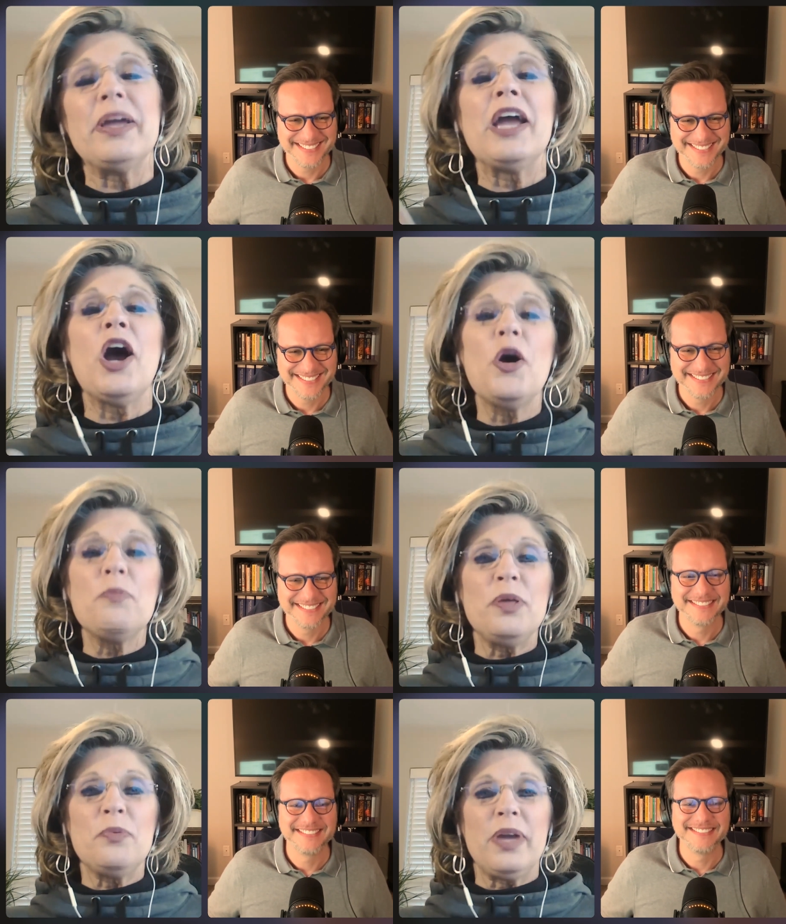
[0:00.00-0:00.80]
Speaker 1: We
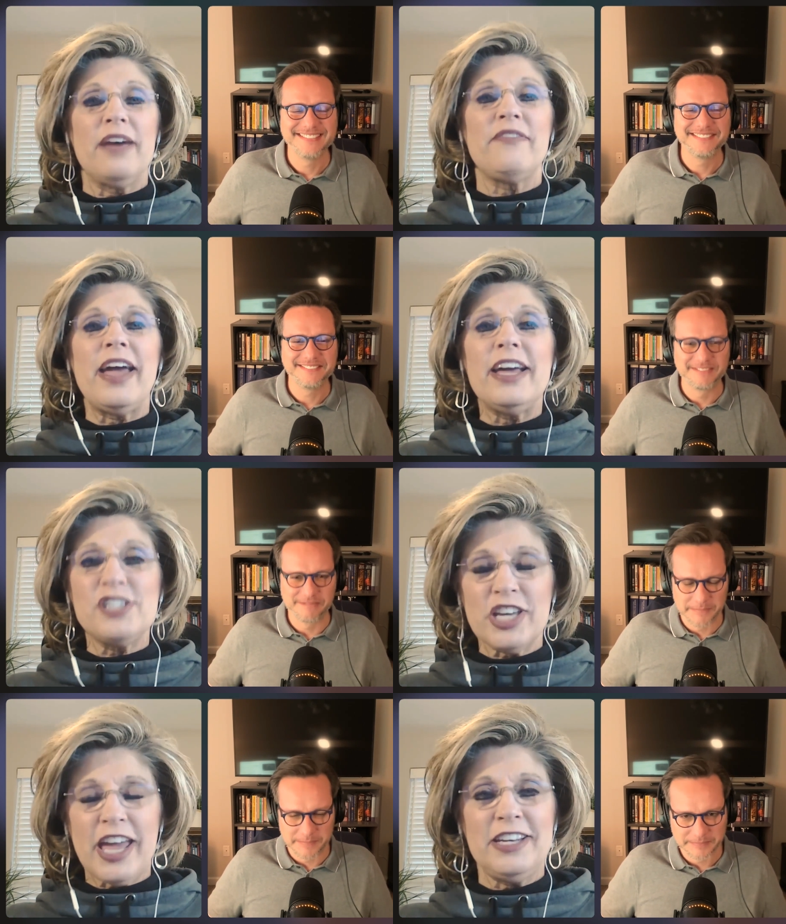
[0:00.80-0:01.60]
hope that we have
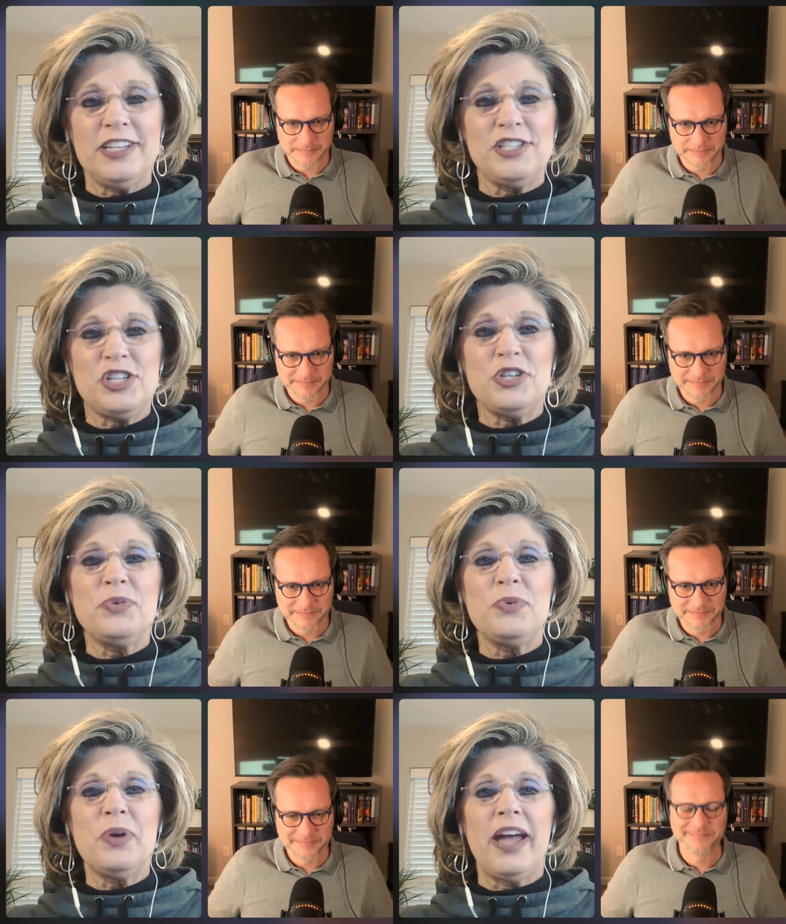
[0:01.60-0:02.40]
educated
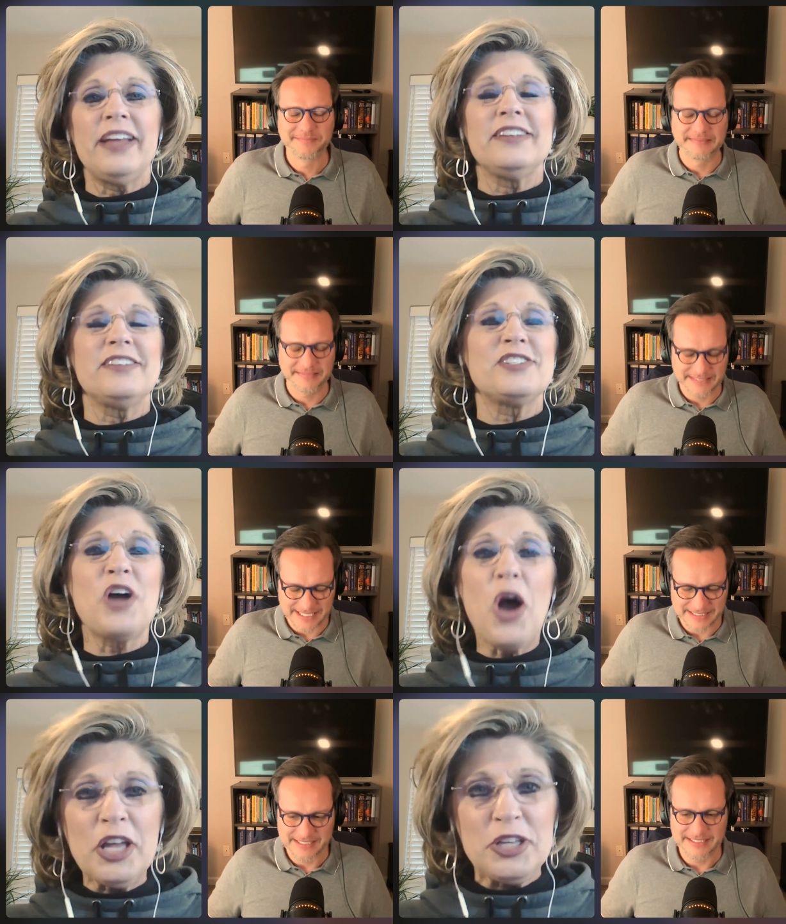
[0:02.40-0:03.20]
you and
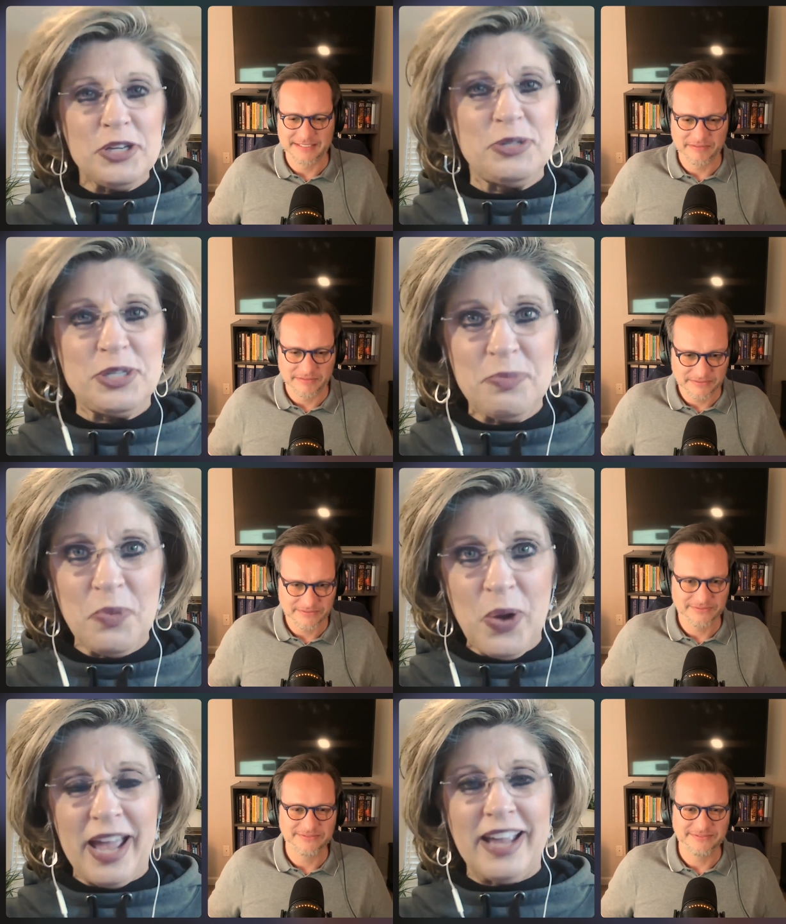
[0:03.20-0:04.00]
taught you
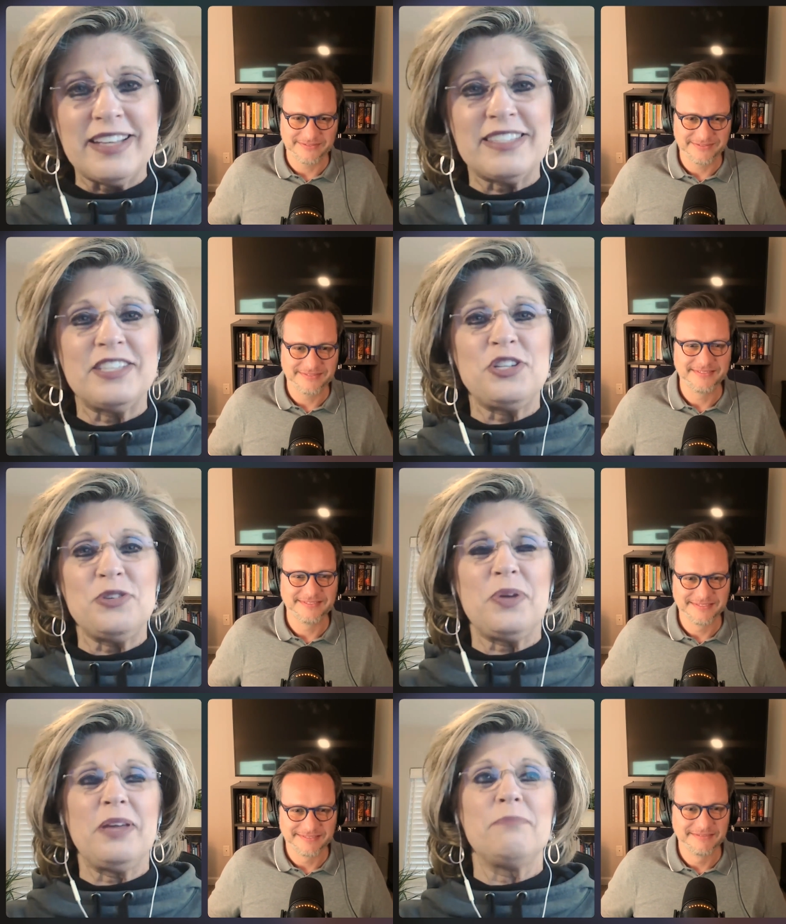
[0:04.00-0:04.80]
some ways that
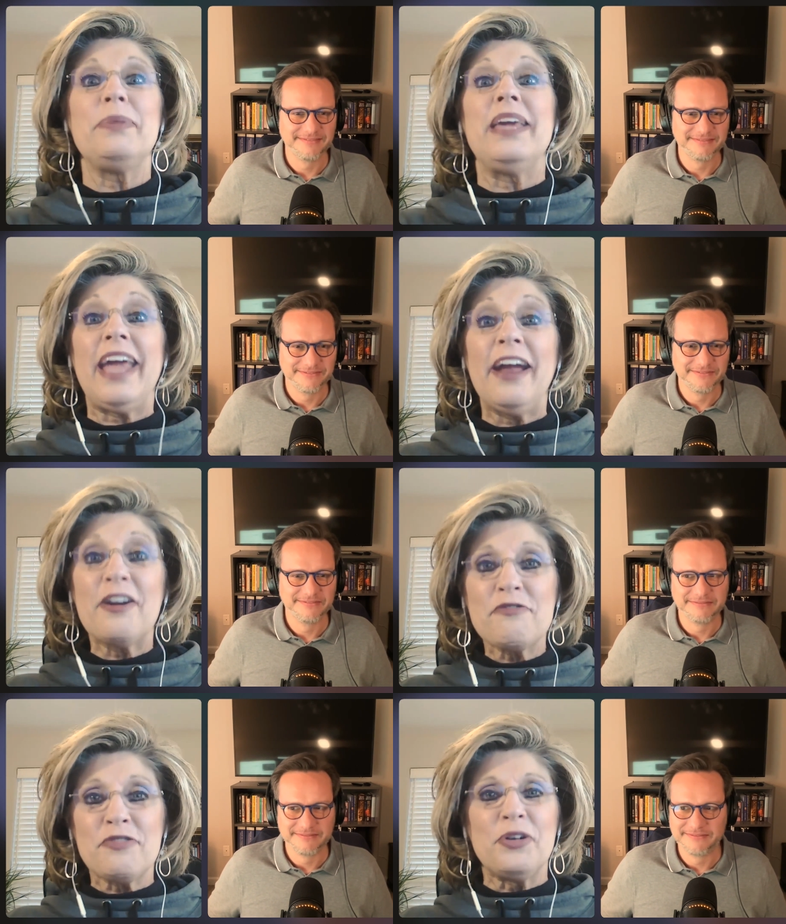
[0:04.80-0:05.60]
you can be
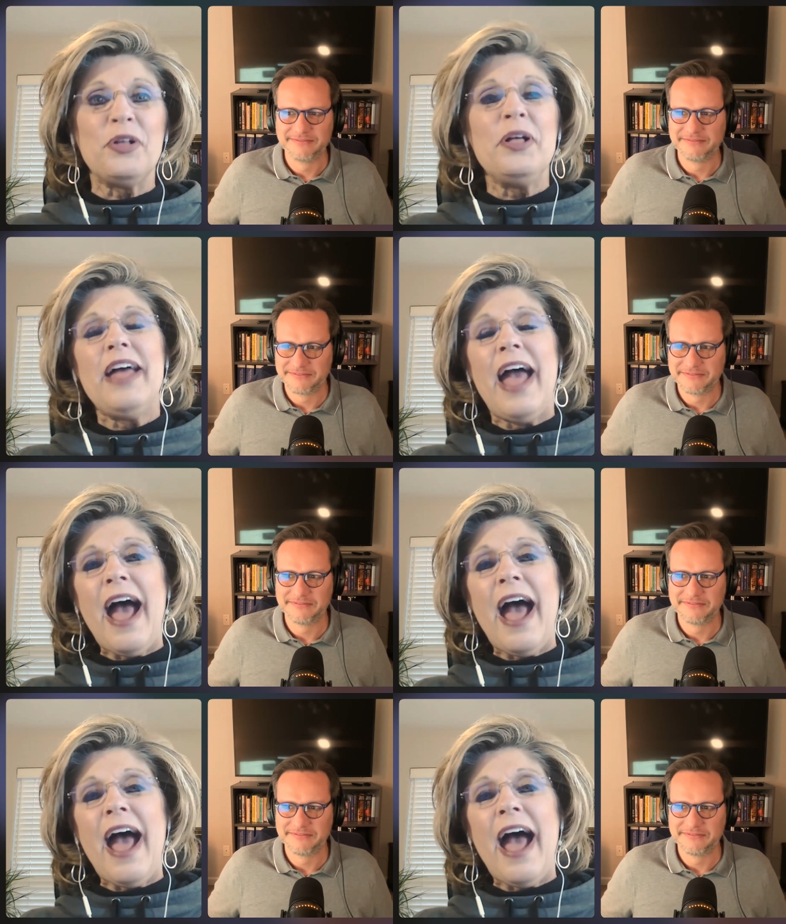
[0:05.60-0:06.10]
careful